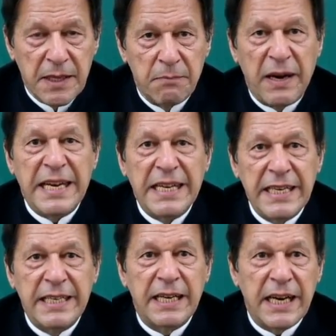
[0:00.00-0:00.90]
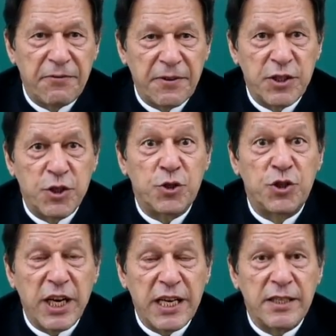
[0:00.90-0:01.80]
by illegal efforts to
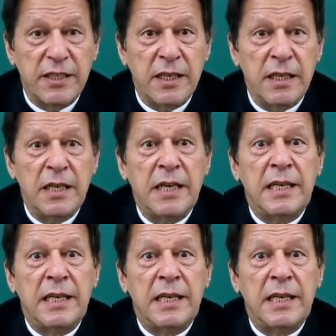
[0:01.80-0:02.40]
change the